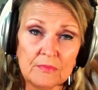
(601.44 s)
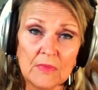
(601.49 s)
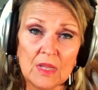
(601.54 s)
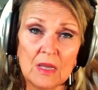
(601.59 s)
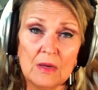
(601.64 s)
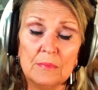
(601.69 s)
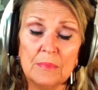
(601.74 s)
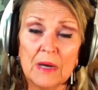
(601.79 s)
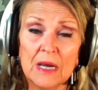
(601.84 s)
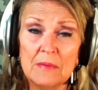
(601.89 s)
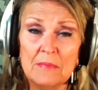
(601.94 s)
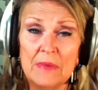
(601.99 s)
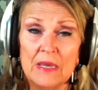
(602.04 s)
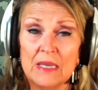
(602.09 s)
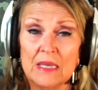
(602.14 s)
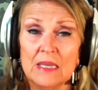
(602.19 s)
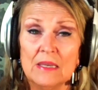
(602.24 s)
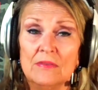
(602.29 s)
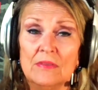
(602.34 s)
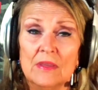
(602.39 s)
by
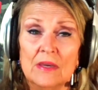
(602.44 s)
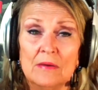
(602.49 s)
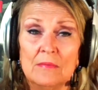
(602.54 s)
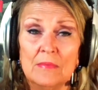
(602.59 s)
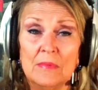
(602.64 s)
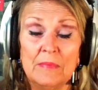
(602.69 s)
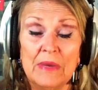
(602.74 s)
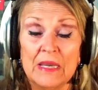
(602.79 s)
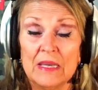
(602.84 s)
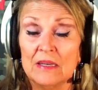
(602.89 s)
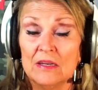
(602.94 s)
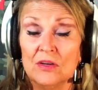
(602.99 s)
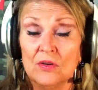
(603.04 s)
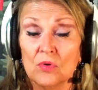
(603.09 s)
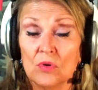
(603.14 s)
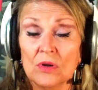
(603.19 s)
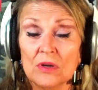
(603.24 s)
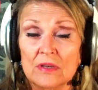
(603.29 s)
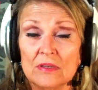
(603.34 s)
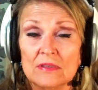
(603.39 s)
making an
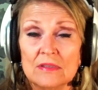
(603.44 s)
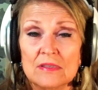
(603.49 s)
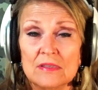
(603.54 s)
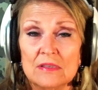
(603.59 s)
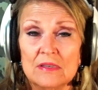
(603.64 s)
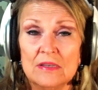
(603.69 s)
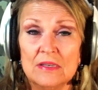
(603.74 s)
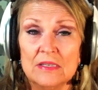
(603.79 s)
ordinance in a